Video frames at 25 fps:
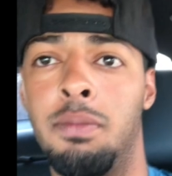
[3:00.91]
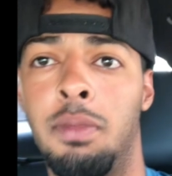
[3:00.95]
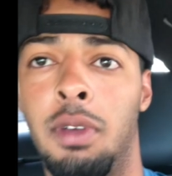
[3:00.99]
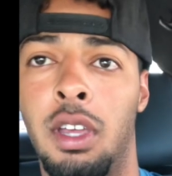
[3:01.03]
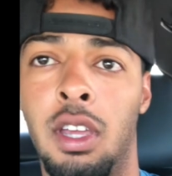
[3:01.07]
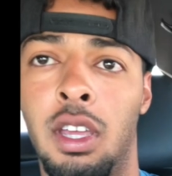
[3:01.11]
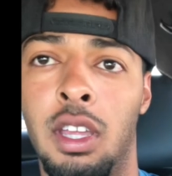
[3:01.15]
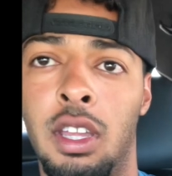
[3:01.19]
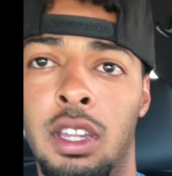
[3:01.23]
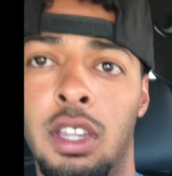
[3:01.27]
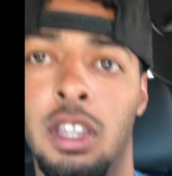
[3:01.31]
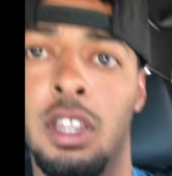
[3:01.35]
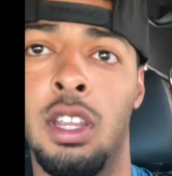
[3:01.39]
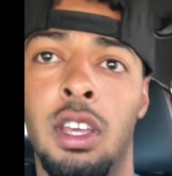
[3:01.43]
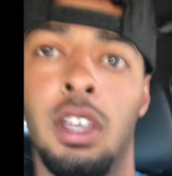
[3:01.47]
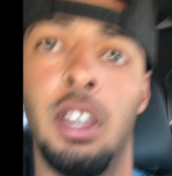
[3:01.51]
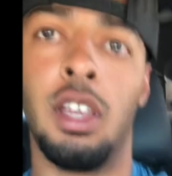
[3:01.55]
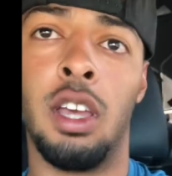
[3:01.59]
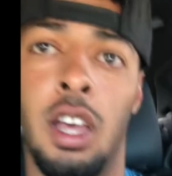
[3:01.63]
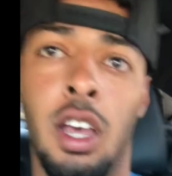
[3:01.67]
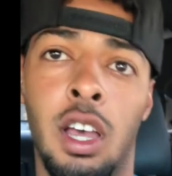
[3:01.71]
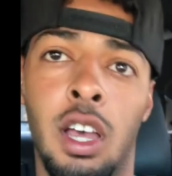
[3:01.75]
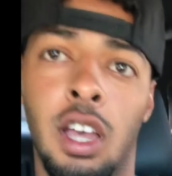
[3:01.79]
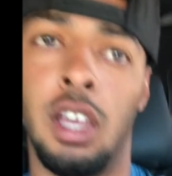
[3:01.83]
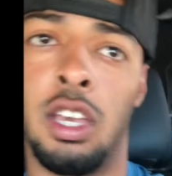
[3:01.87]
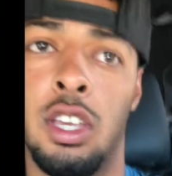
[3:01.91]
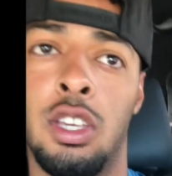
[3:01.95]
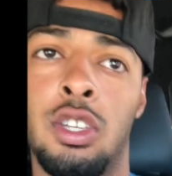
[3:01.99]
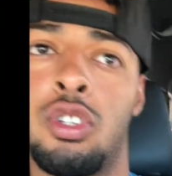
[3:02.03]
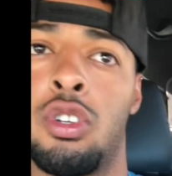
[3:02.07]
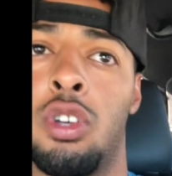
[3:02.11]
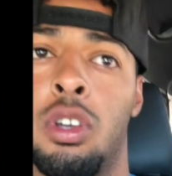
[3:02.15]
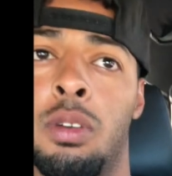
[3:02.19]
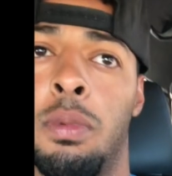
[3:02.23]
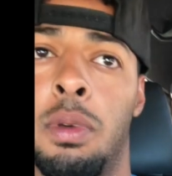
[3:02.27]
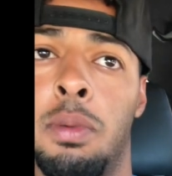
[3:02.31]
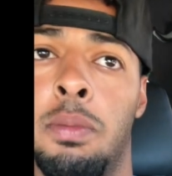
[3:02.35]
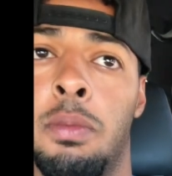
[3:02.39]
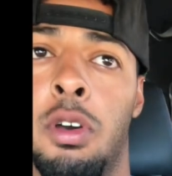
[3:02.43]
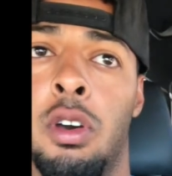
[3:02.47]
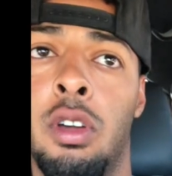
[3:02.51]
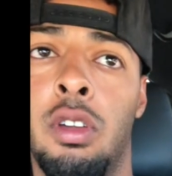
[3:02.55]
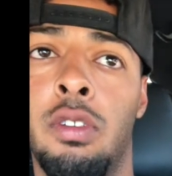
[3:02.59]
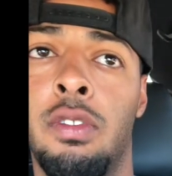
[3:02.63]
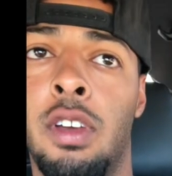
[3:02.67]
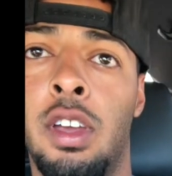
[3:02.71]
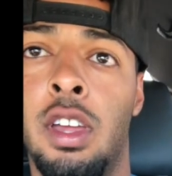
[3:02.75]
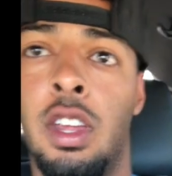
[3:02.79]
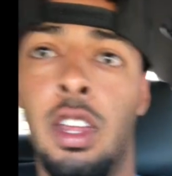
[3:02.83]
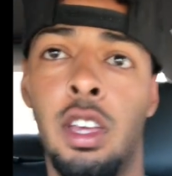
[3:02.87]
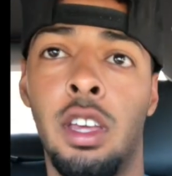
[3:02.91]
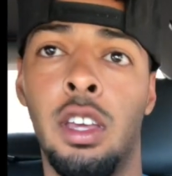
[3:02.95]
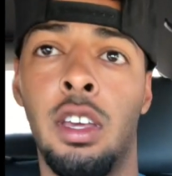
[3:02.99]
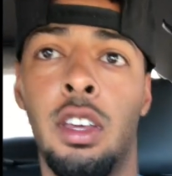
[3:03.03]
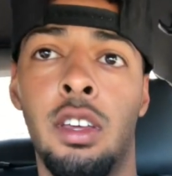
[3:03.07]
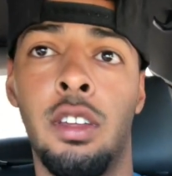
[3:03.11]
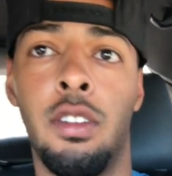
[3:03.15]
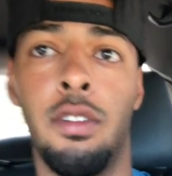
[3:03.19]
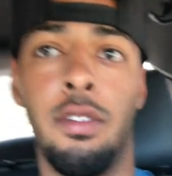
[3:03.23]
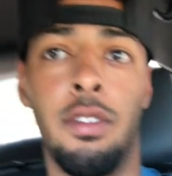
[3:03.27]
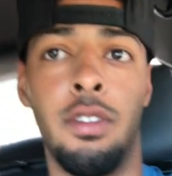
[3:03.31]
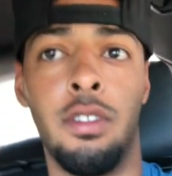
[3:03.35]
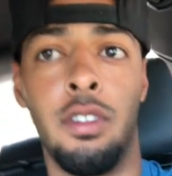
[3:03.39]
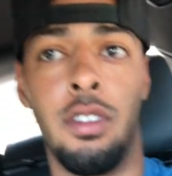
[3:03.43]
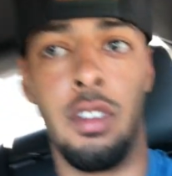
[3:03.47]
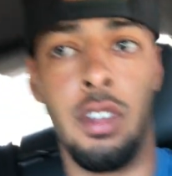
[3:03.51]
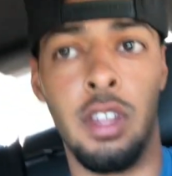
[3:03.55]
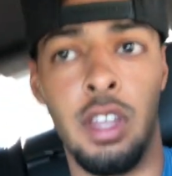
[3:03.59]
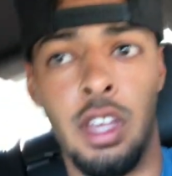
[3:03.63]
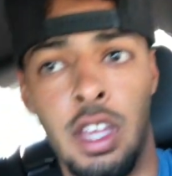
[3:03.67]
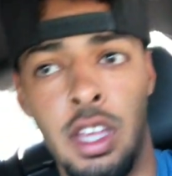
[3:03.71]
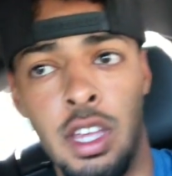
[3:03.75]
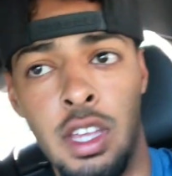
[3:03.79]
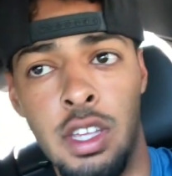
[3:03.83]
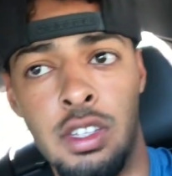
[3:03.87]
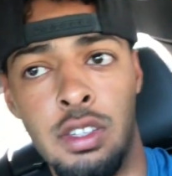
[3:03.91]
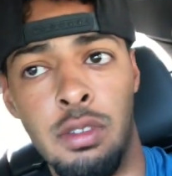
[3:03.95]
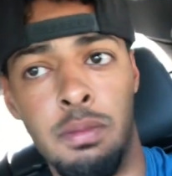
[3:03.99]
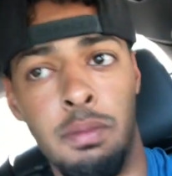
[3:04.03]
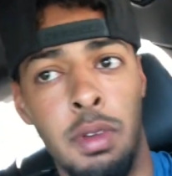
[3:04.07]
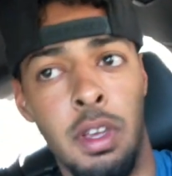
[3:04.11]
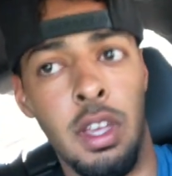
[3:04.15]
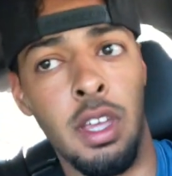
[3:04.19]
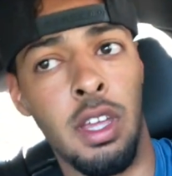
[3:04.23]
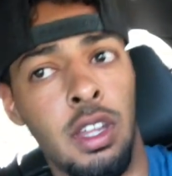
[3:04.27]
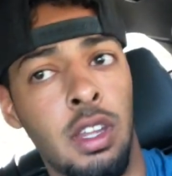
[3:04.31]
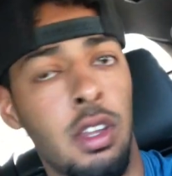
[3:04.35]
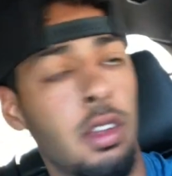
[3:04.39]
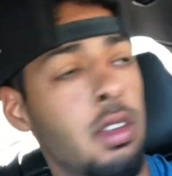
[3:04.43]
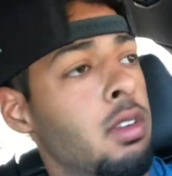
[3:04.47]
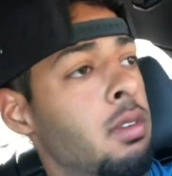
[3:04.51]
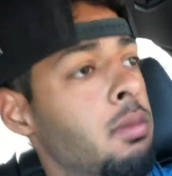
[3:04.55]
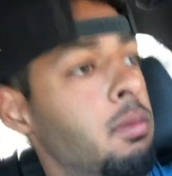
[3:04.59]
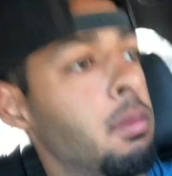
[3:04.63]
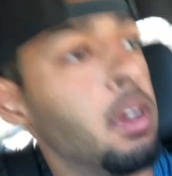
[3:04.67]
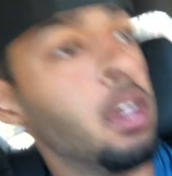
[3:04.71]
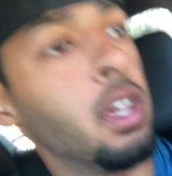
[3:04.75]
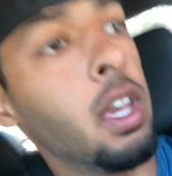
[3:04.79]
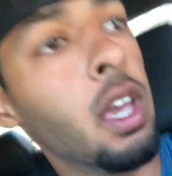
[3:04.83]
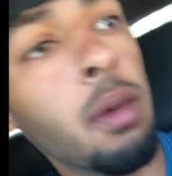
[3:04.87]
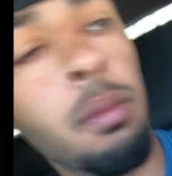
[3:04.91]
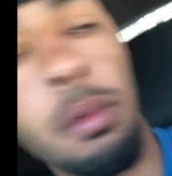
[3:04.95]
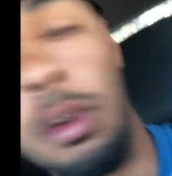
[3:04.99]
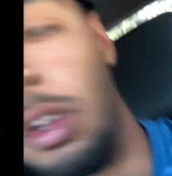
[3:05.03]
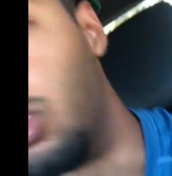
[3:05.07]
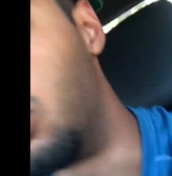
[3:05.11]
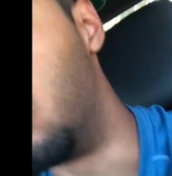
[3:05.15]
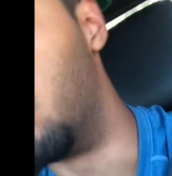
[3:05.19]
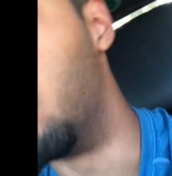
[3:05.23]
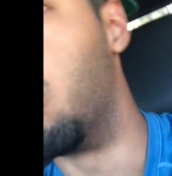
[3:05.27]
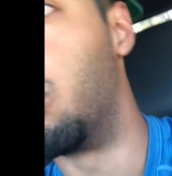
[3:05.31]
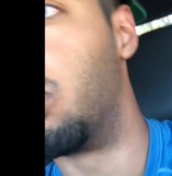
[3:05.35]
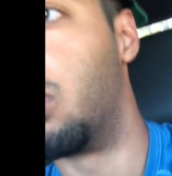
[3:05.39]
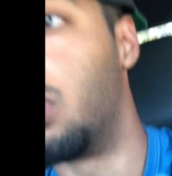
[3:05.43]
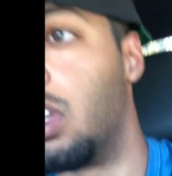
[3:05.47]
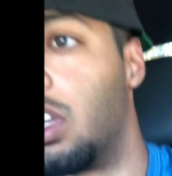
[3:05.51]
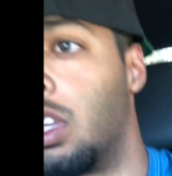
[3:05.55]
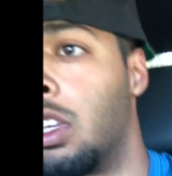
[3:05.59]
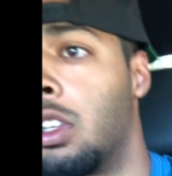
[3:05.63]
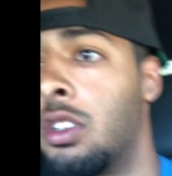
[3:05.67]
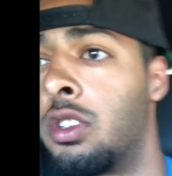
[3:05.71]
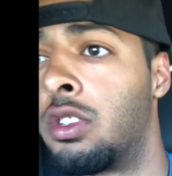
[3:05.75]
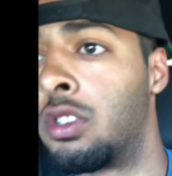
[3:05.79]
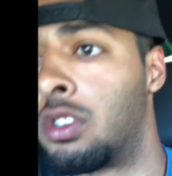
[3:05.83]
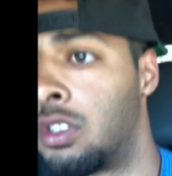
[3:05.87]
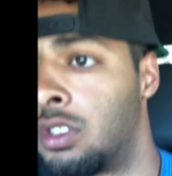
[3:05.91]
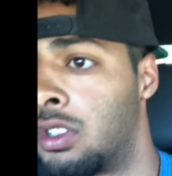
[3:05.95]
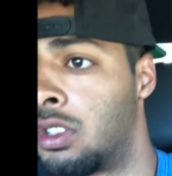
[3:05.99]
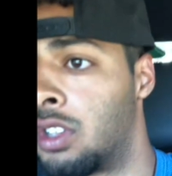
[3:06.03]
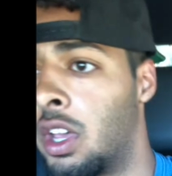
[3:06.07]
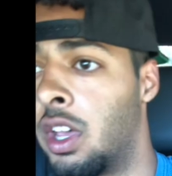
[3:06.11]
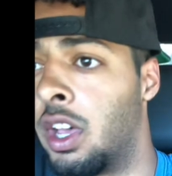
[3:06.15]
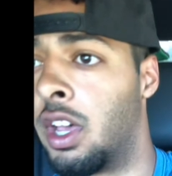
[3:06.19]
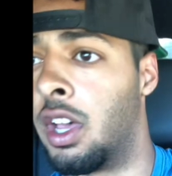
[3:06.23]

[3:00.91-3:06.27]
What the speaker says: been extremely motivating, is been being able to do things